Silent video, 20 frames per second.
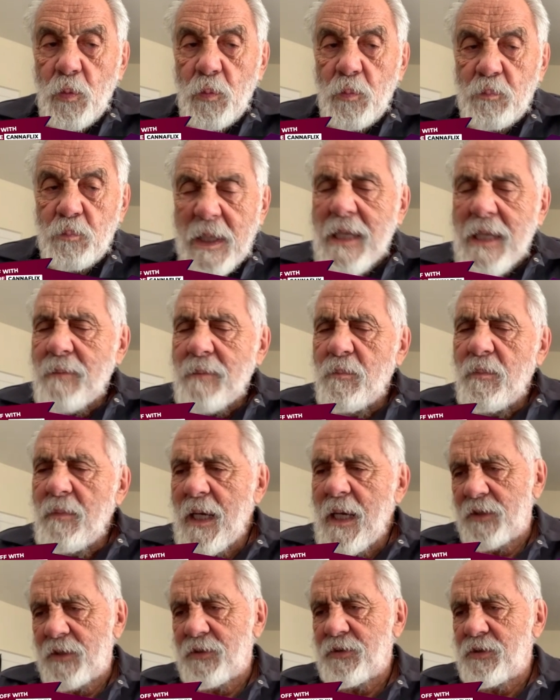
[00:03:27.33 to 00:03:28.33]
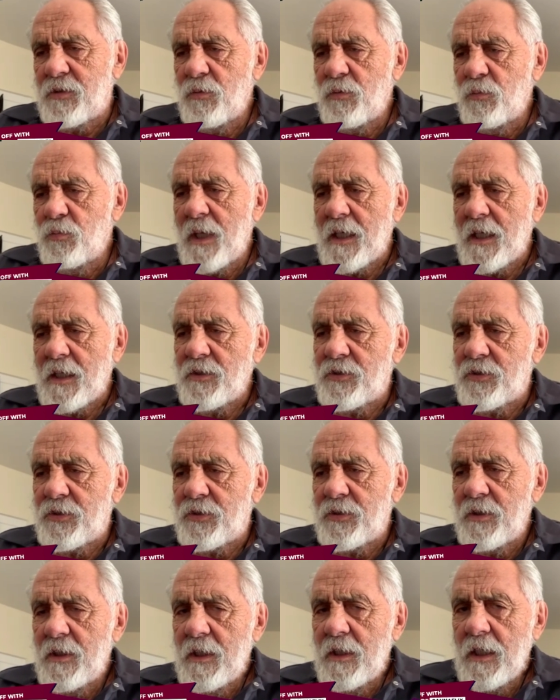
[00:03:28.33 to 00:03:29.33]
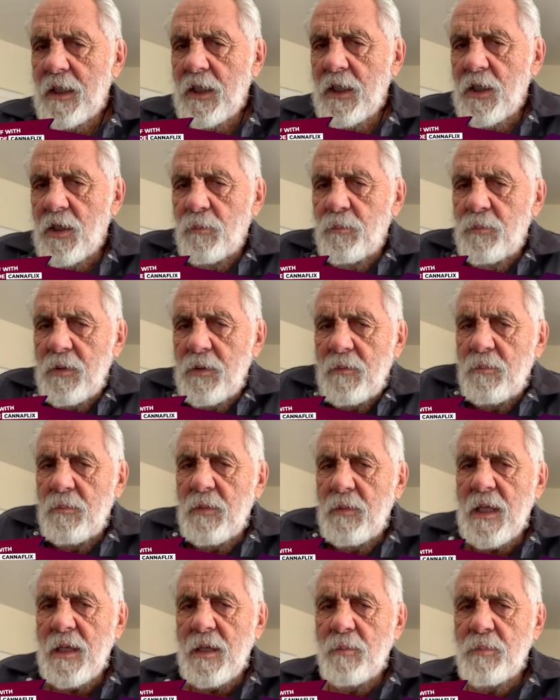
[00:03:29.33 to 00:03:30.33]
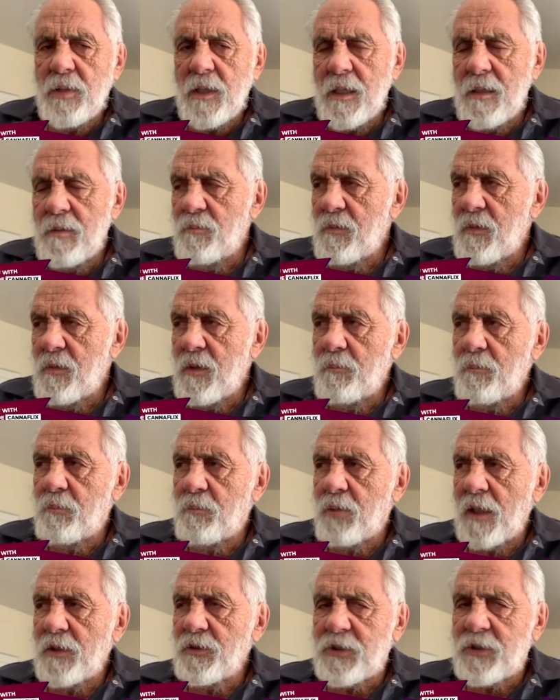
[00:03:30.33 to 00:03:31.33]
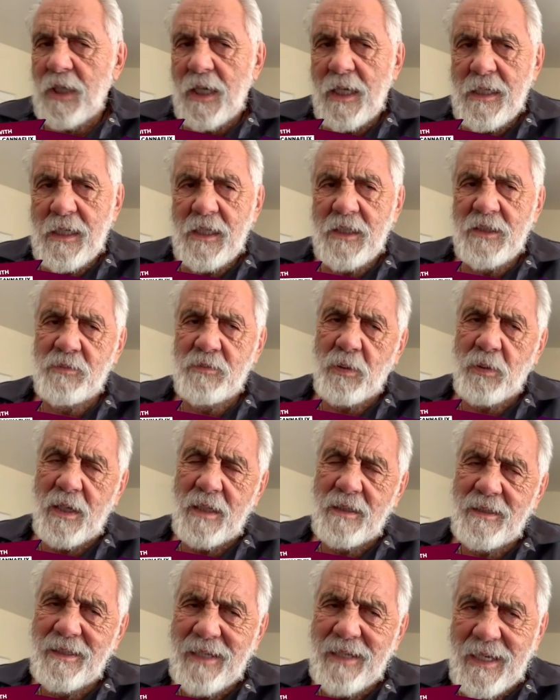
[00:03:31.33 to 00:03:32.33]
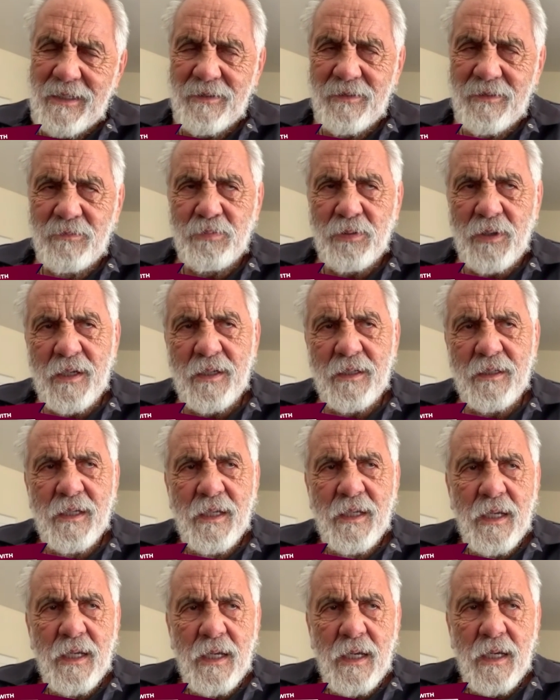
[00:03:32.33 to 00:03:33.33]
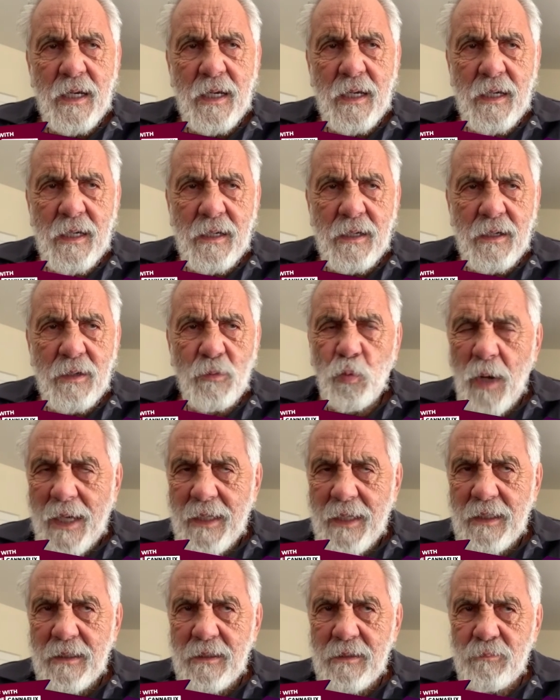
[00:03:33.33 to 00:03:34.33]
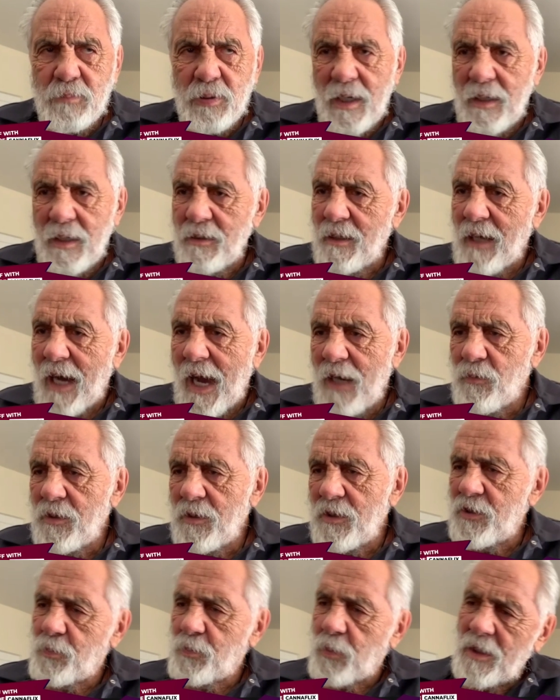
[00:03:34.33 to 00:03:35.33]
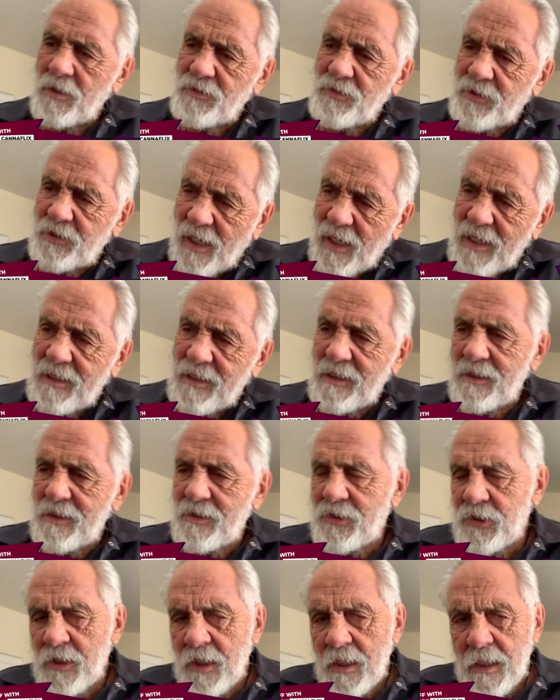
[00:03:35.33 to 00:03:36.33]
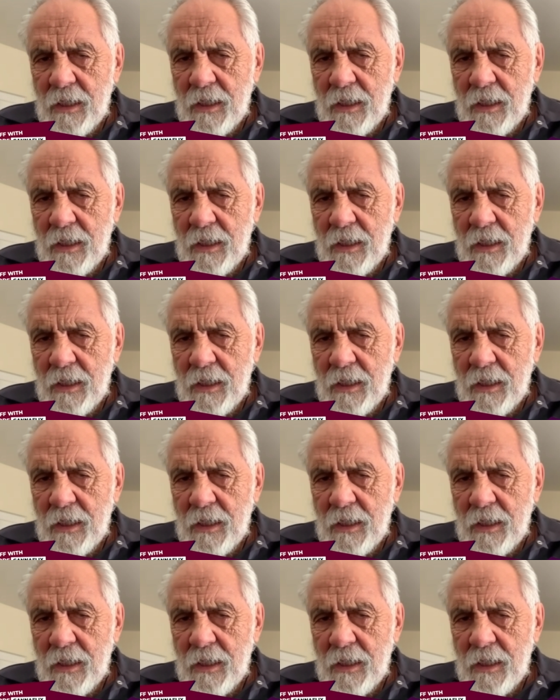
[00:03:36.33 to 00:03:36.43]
being mixed race, me being part Chinese, part Native, part white, part Irish, part Scottish,